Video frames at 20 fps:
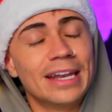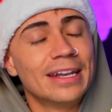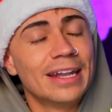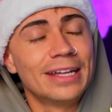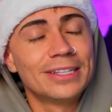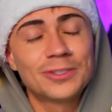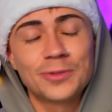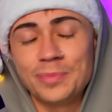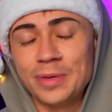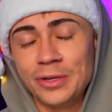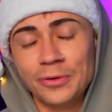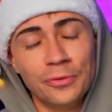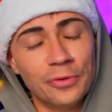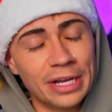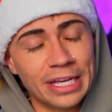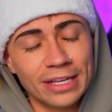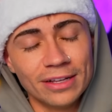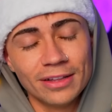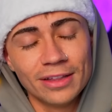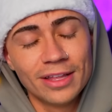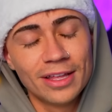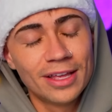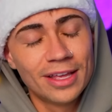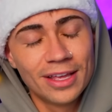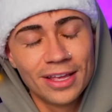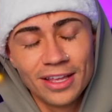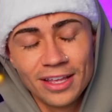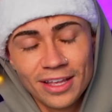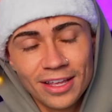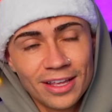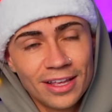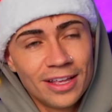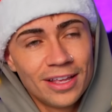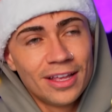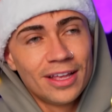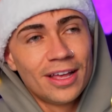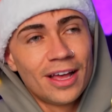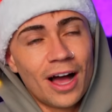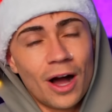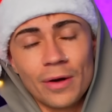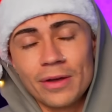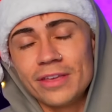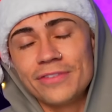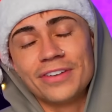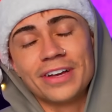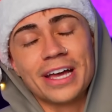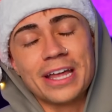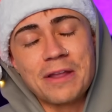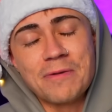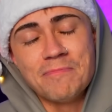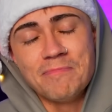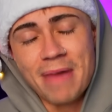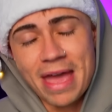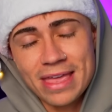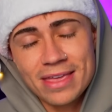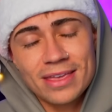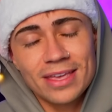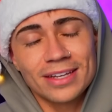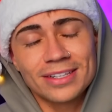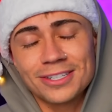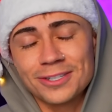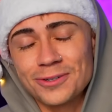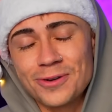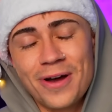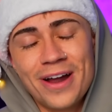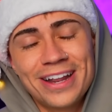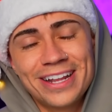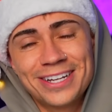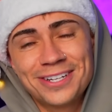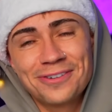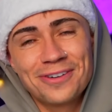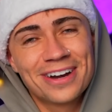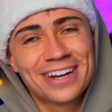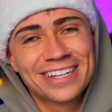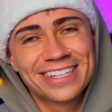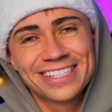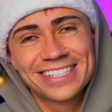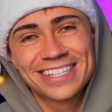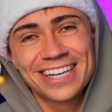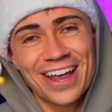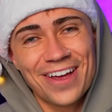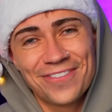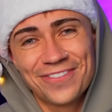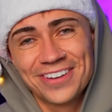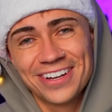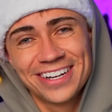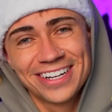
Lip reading: let's be real. Are we even gonna make it to 2027?